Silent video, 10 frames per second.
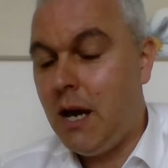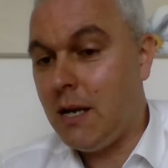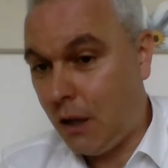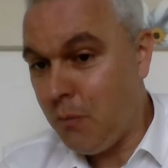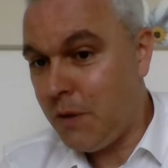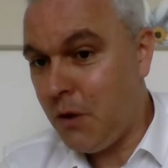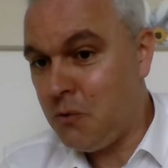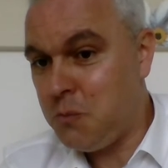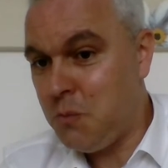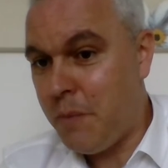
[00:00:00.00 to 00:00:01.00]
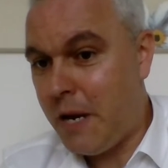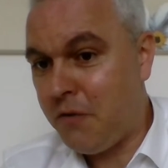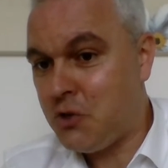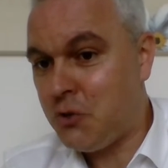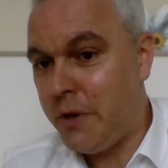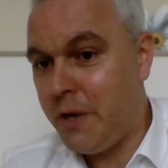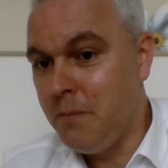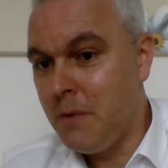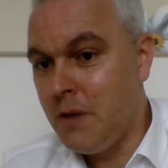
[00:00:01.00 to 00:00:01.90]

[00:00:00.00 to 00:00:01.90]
and can be the ultimate beneficiary.